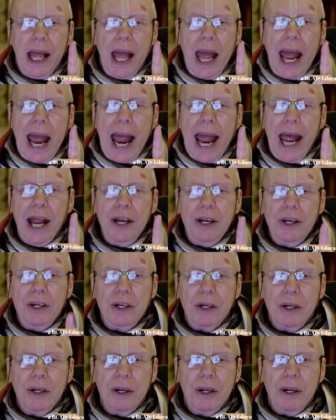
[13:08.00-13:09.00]

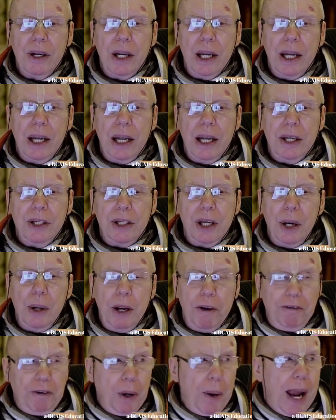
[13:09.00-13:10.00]
And so
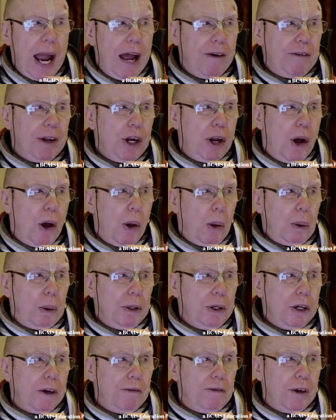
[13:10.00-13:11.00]
if you have an
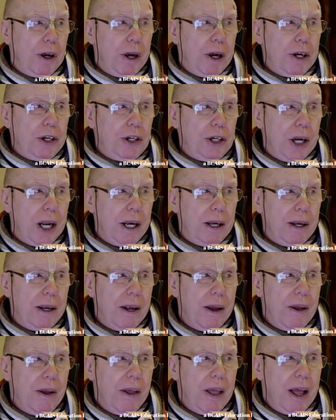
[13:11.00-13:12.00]
older
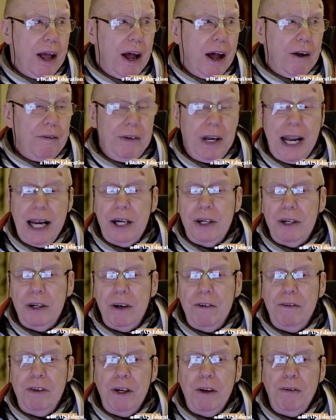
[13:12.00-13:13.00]
version of Nectar
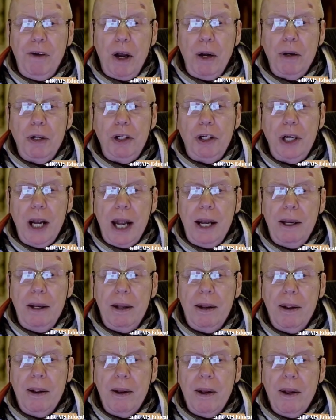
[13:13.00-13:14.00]
of
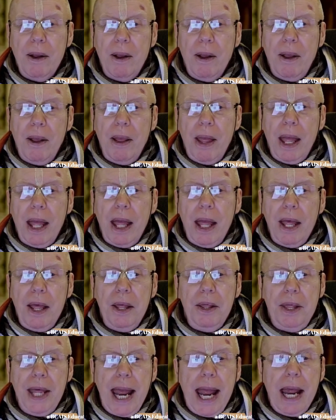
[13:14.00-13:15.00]
Devotion,
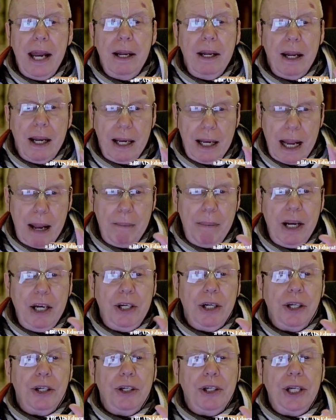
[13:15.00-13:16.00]
then let me
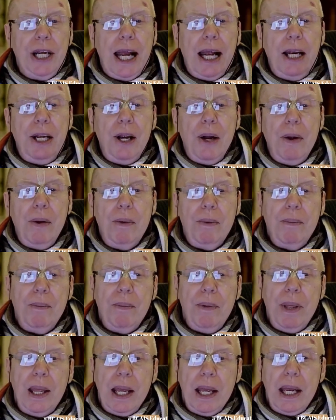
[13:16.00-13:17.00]
just tell you,
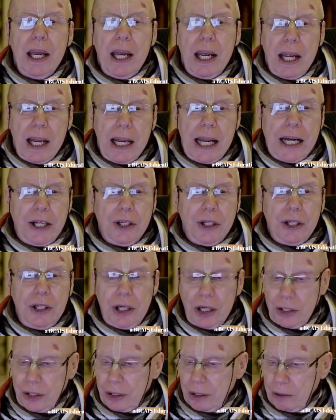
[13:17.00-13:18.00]
let's
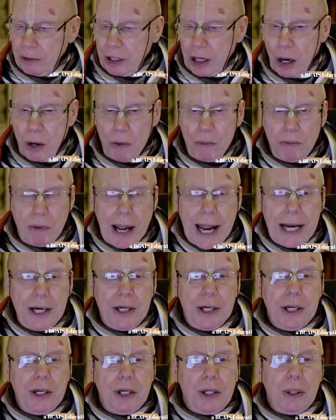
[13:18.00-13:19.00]
just go
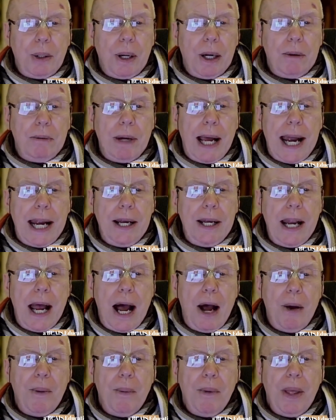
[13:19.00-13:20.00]
right into it right
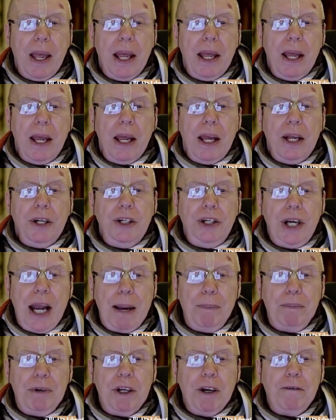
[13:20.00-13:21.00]
now.
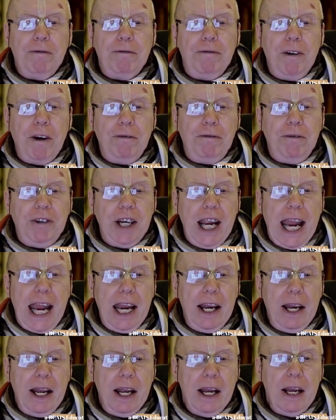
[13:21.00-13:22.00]
Chapter
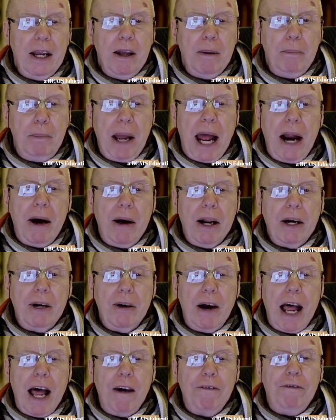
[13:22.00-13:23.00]
15,
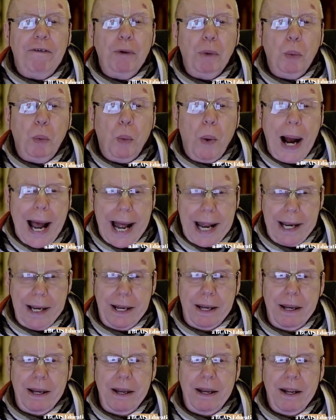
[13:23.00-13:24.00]
paragraph 1,